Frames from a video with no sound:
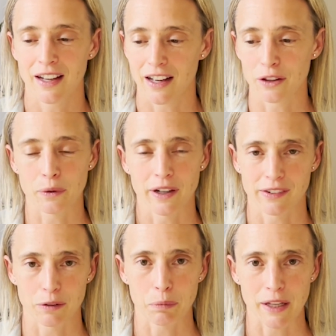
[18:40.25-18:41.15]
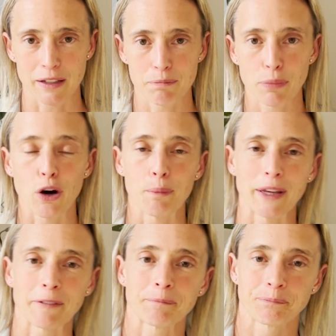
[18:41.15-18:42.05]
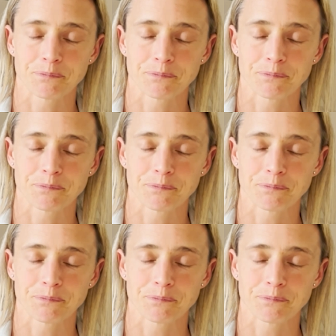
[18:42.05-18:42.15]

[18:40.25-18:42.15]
Otherwise, I'd be popping.